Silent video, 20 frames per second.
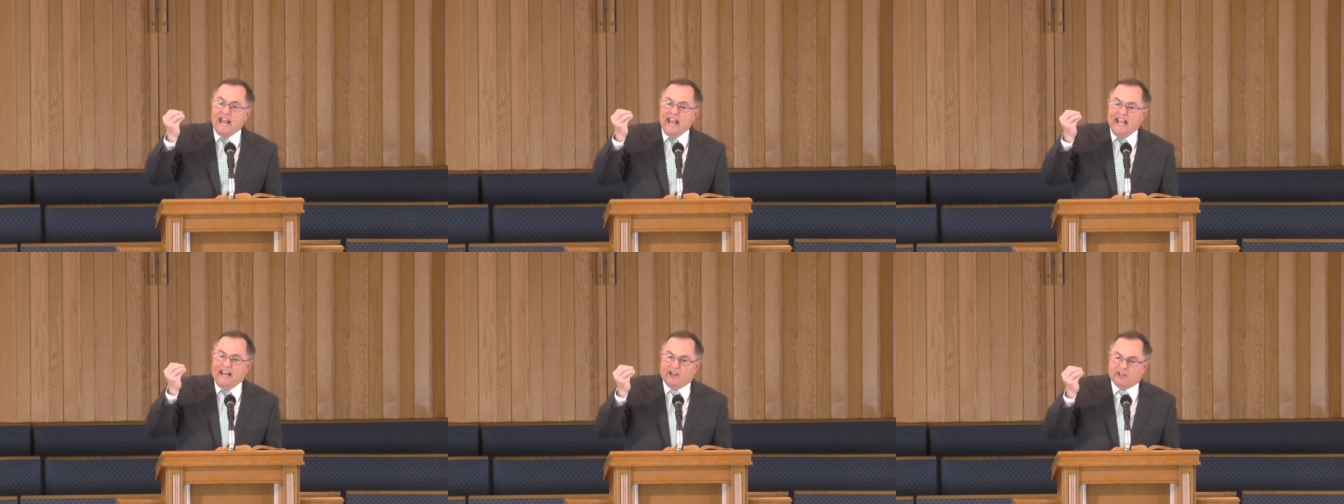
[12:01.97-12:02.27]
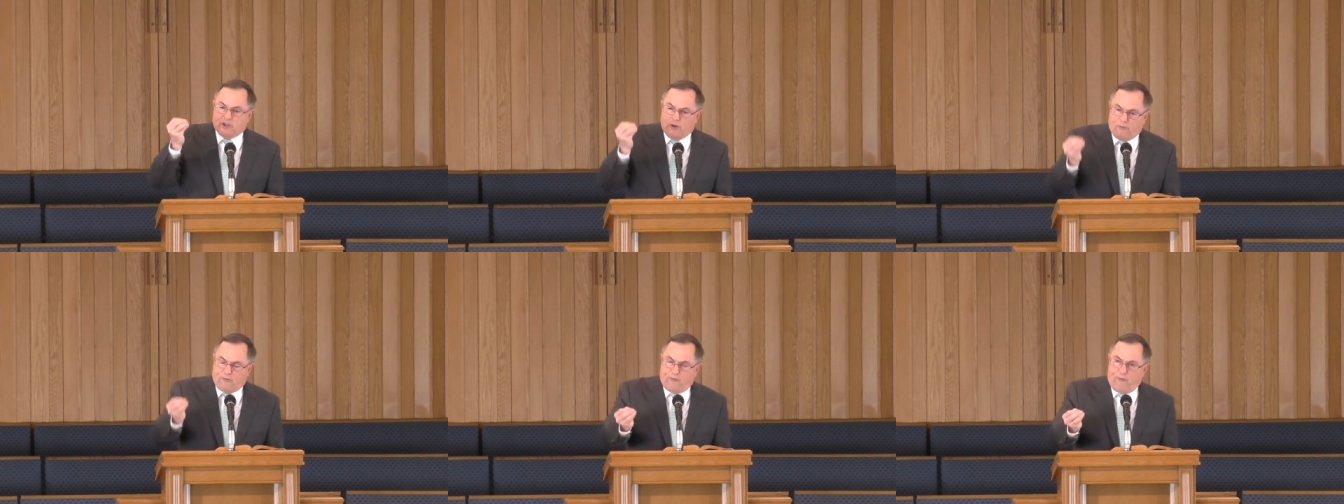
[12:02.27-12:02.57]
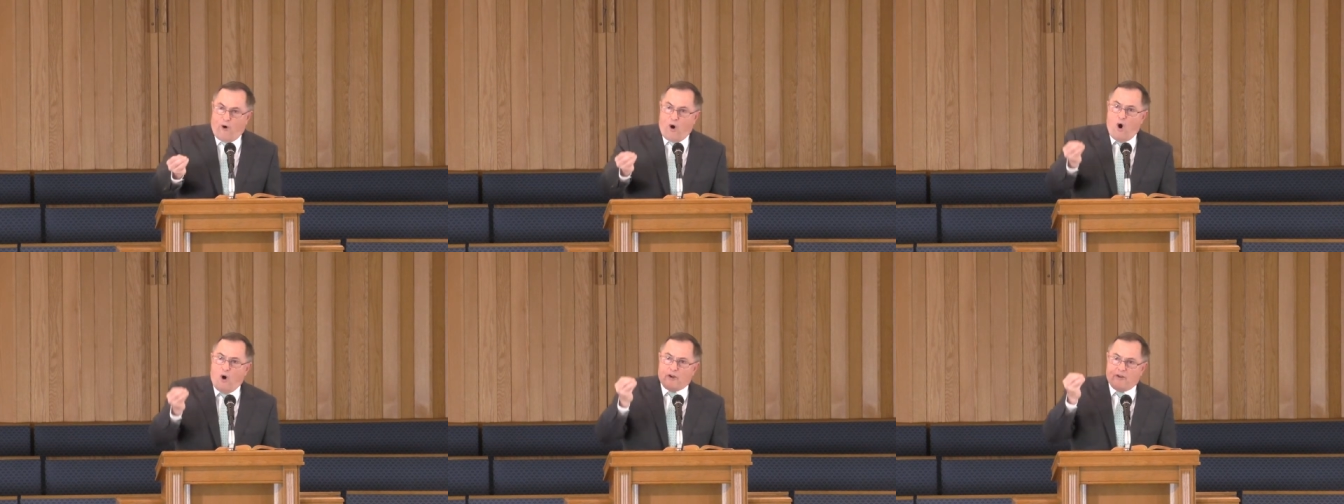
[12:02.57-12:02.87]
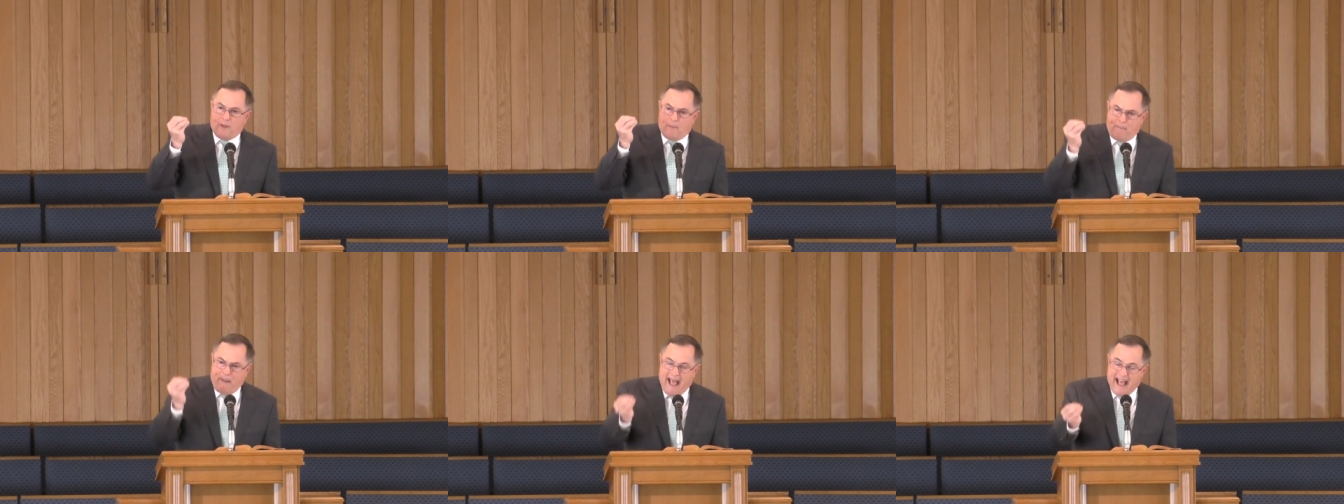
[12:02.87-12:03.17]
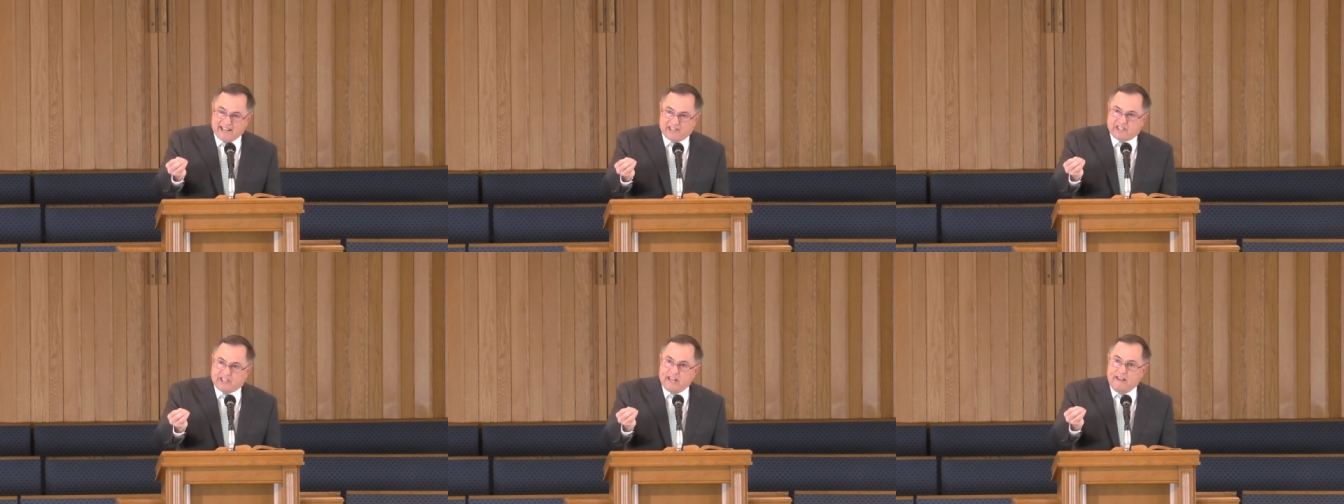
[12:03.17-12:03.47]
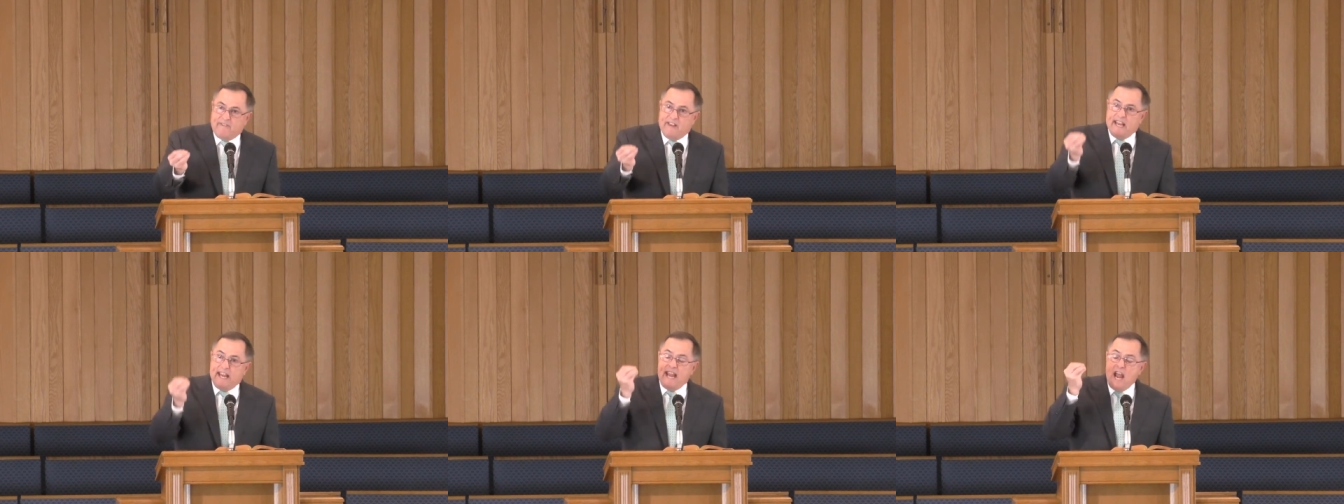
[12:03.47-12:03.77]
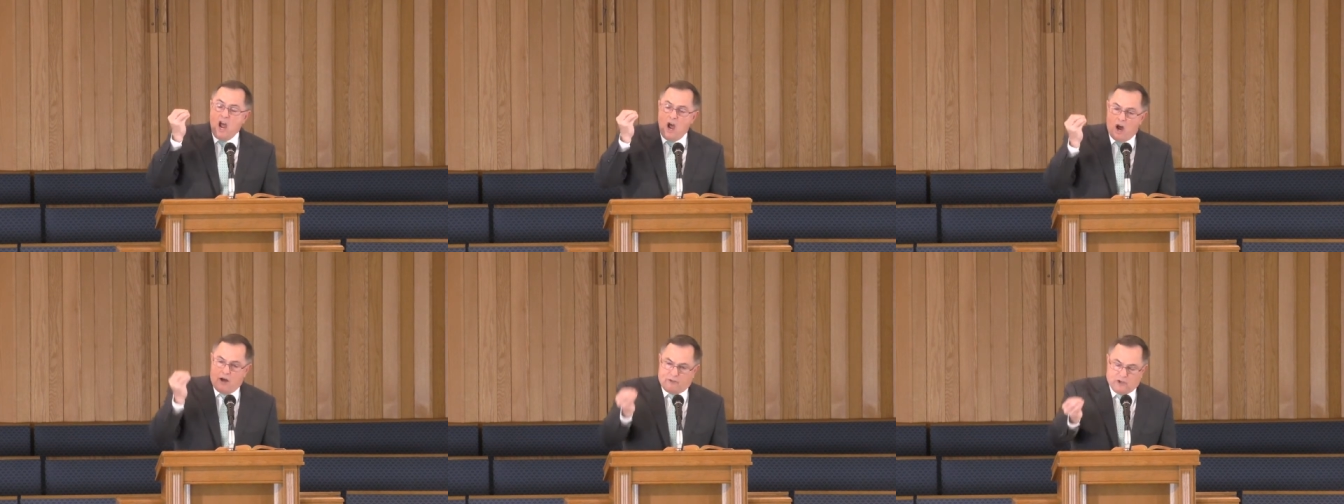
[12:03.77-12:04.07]
it is the fault of the passivity
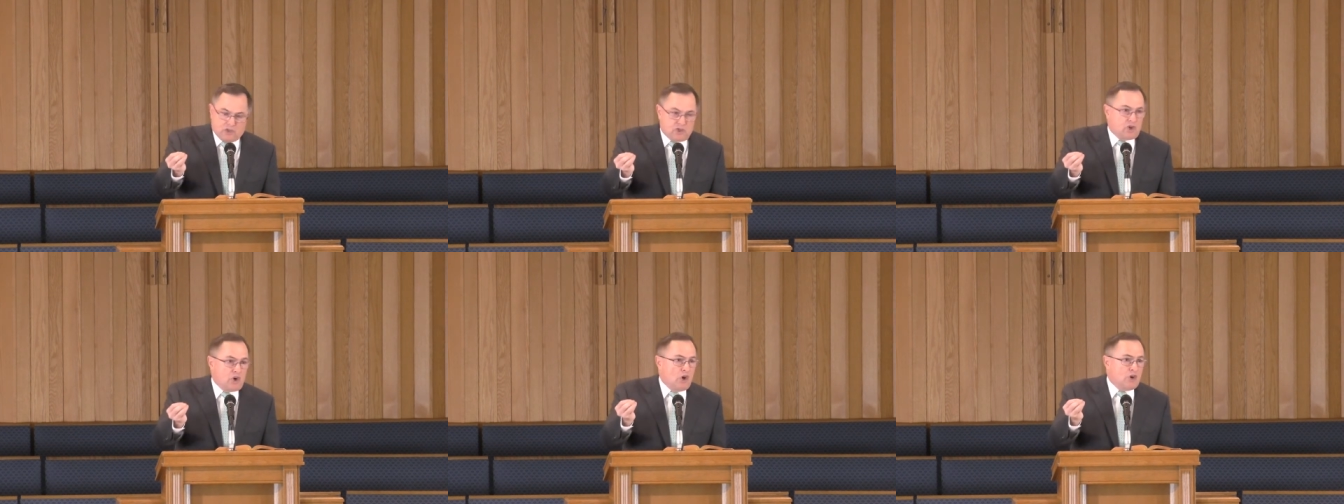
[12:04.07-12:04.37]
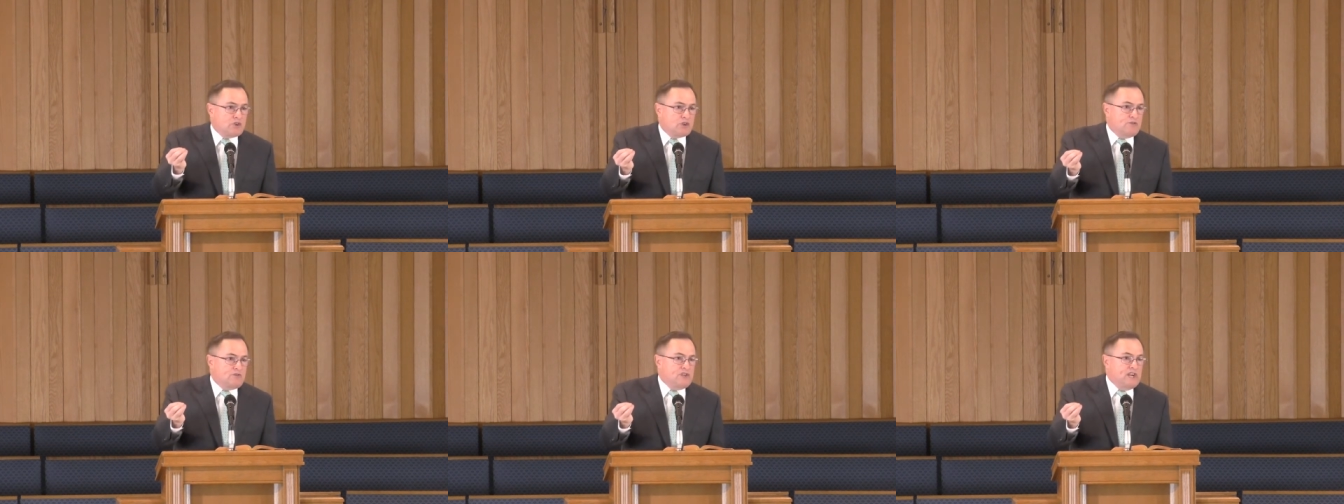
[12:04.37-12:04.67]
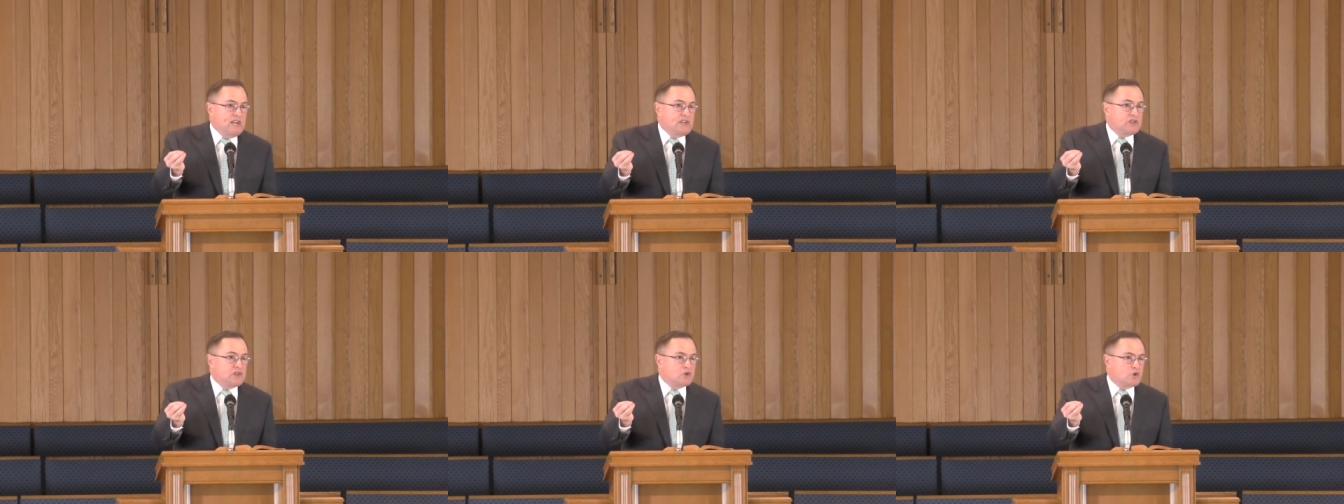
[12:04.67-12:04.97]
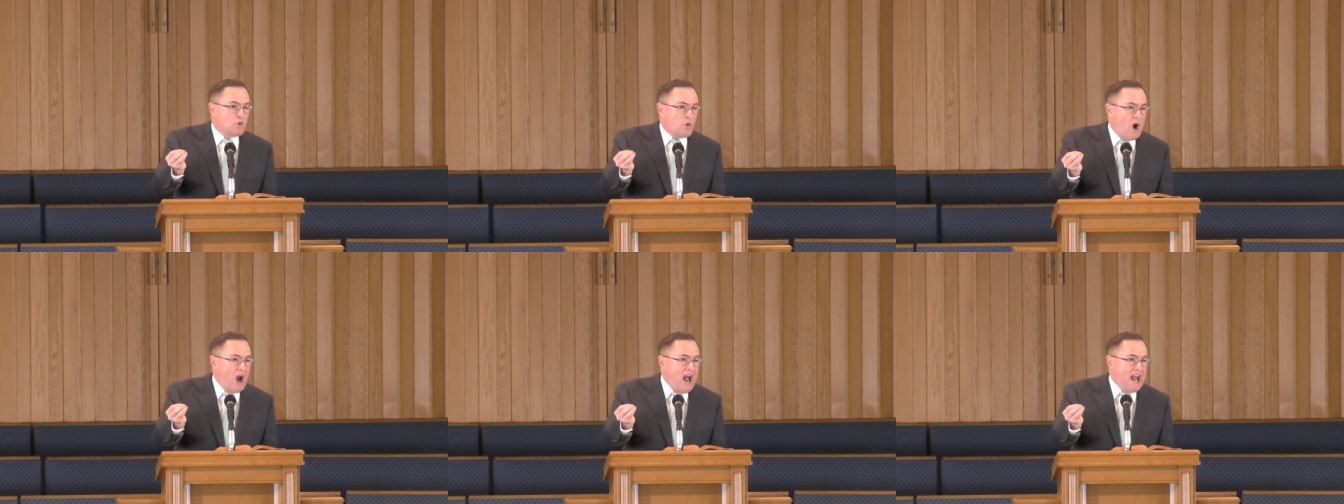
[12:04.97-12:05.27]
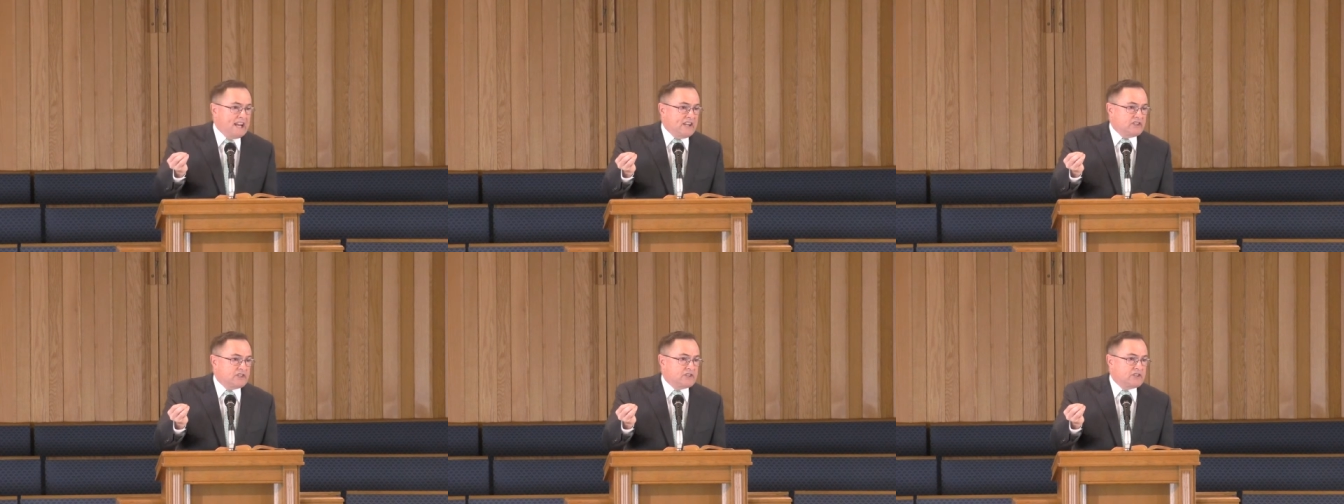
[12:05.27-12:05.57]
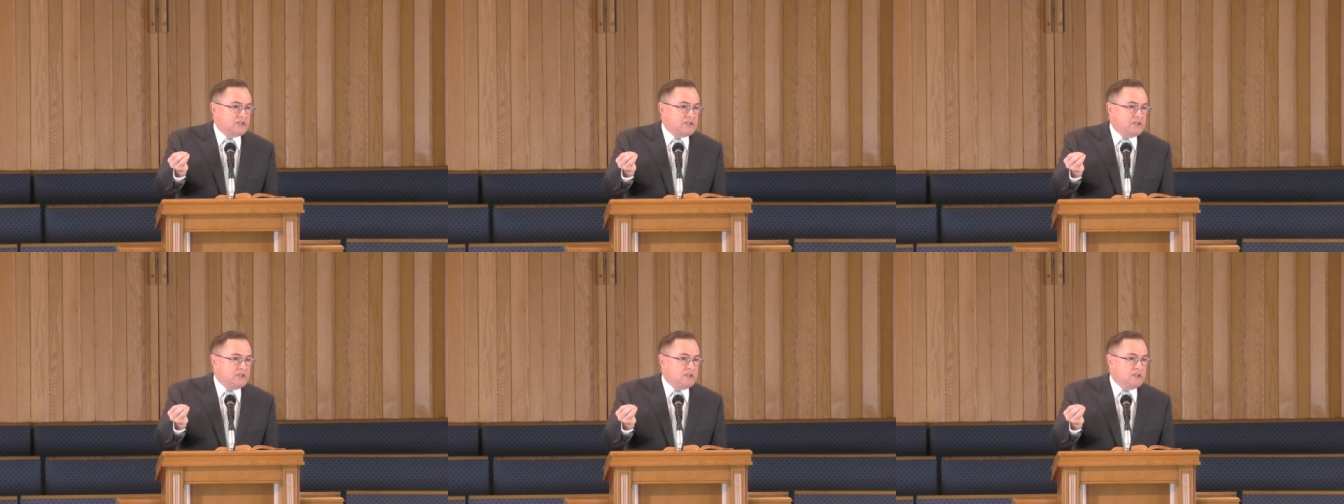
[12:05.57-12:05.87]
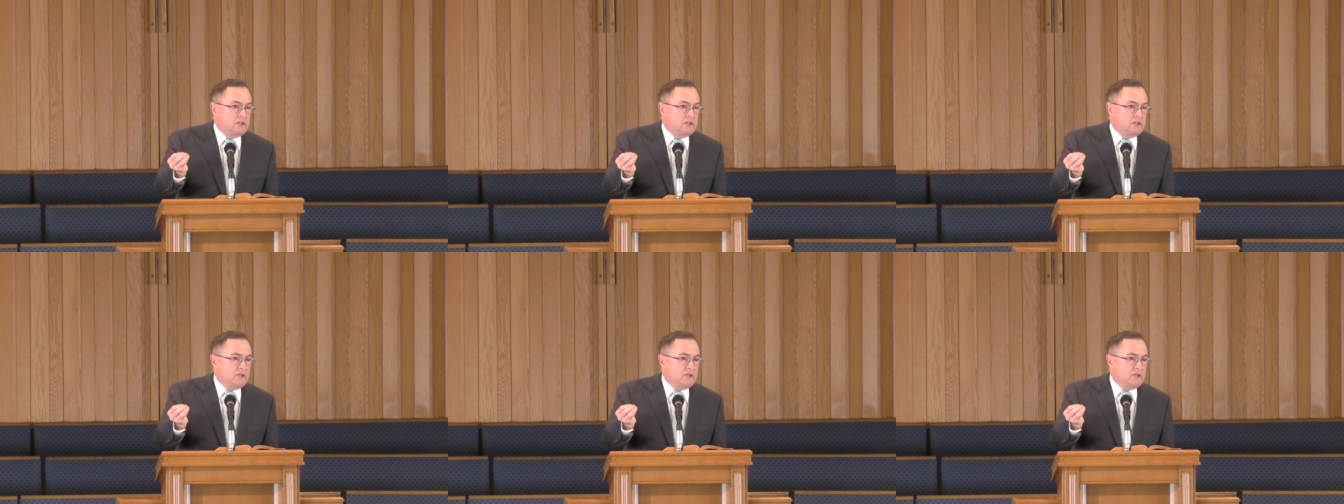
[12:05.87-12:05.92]
of the church of Jesus Christ.